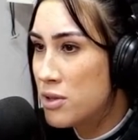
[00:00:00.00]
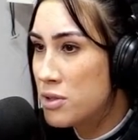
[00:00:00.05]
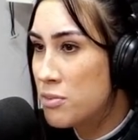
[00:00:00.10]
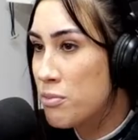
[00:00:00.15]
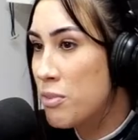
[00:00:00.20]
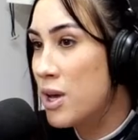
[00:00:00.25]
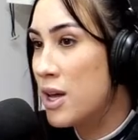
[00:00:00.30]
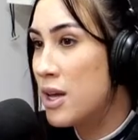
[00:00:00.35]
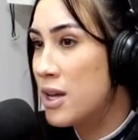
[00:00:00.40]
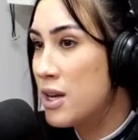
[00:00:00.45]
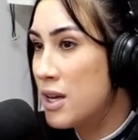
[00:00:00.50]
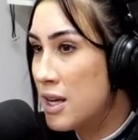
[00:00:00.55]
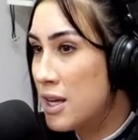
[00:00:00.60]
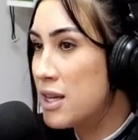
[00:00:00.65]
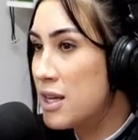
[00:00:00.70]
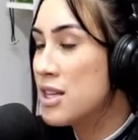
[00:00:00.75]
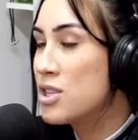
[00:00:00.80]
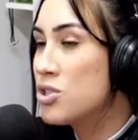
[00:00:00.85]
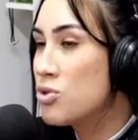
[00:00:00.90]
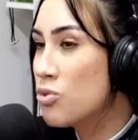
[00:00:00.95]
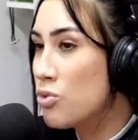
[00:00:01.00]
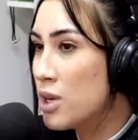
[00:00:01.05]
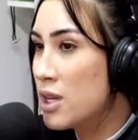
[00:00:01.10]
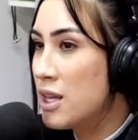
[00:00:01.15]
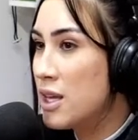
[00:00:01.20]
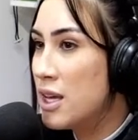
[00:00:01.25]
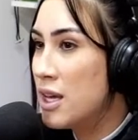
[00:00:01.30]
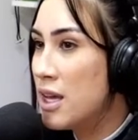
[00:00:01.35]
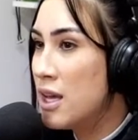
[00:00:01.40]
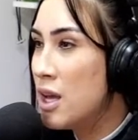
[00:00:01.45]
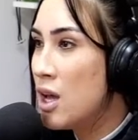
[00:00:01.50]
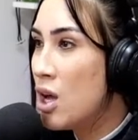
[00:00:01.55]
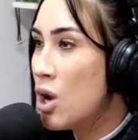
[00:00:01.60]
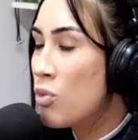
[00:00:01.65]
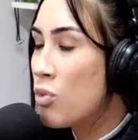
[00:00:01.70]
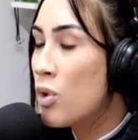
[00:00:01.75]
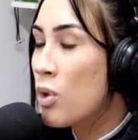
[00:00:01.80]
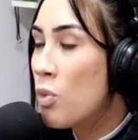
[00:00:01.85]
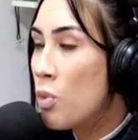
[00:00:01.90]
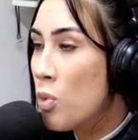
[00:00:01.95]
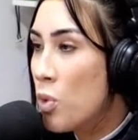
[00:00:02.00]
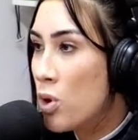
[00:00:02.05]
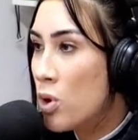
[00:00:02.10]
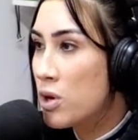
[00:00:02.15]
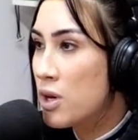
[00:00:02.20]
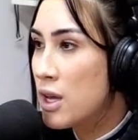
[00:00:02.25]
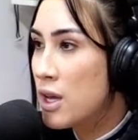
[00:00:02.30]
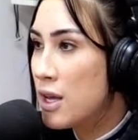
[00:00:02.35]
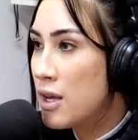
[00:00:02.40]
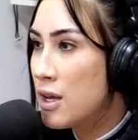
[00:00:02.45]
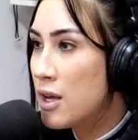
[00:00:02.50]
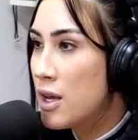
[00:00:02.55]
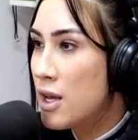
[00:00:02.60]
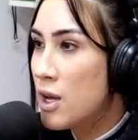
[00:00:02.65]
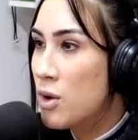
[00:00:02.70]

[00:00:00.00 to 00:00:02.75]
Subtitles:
But it's really rewarding